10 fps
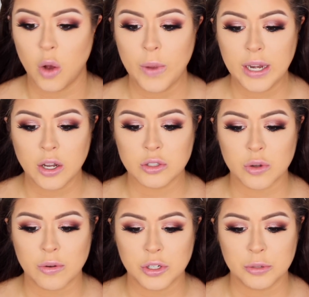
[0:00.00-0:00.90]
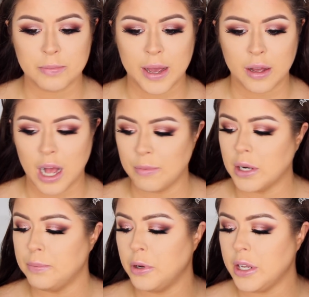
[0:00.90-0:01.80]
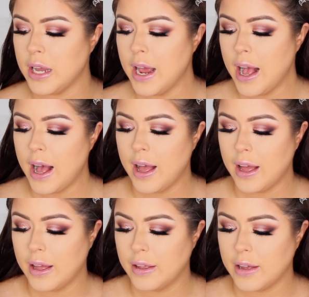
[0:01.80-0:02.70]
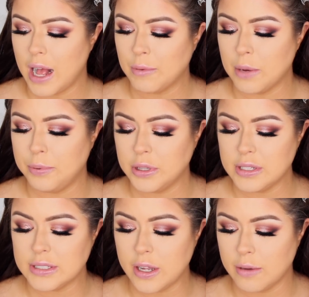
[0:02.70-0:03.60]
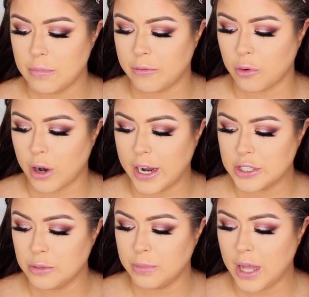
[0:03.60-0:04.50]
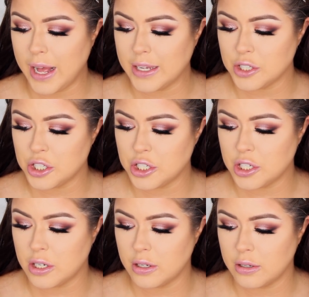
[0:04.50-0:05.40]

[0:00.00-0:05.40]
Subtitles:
Oh wait, no, do I want to do I'm gonna put this on before I do blush